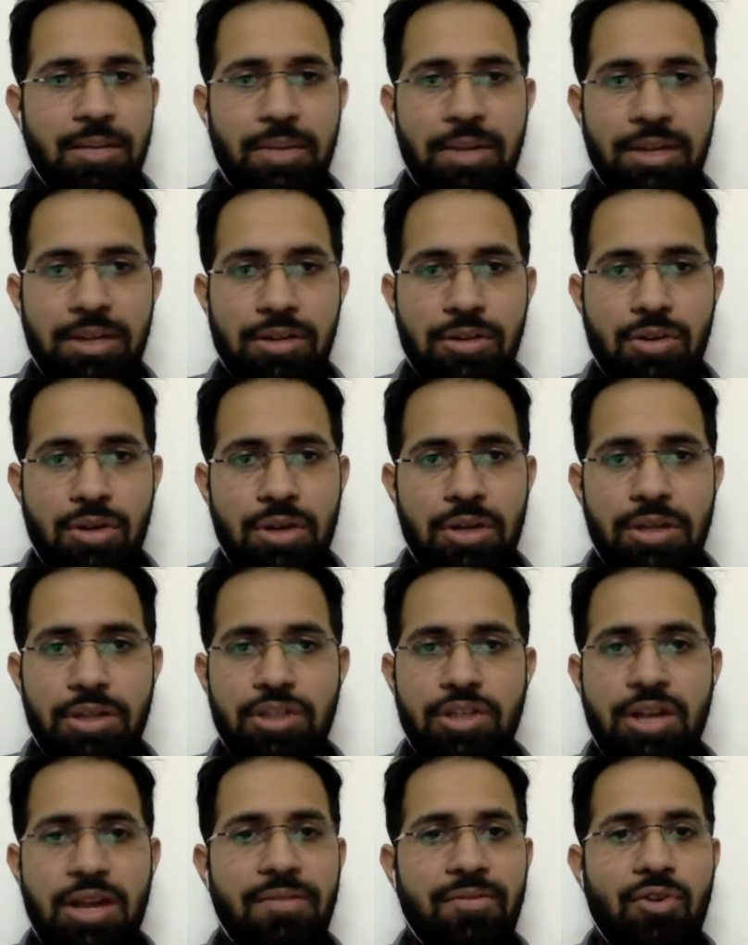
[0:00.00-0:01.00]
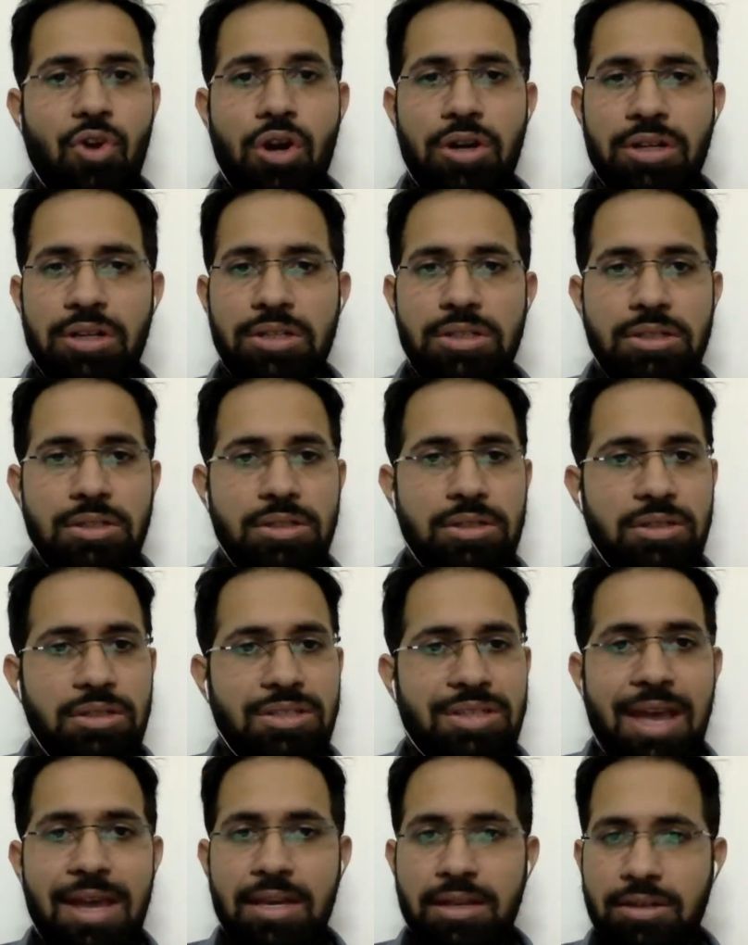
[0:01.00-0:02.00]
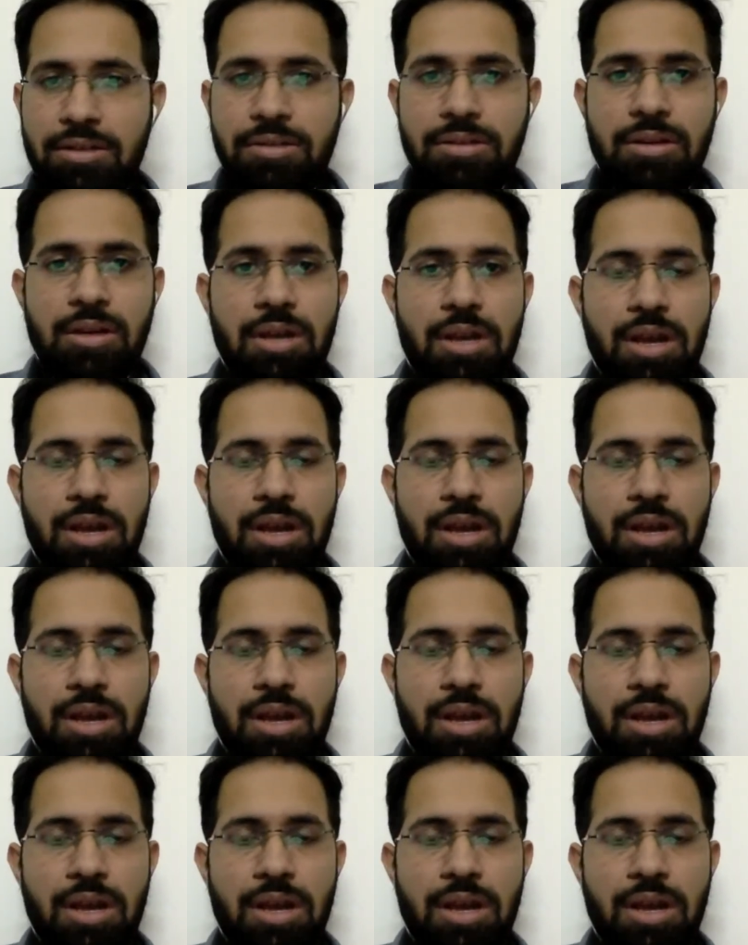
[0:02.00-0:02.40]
Medical College, I have gotten Sion,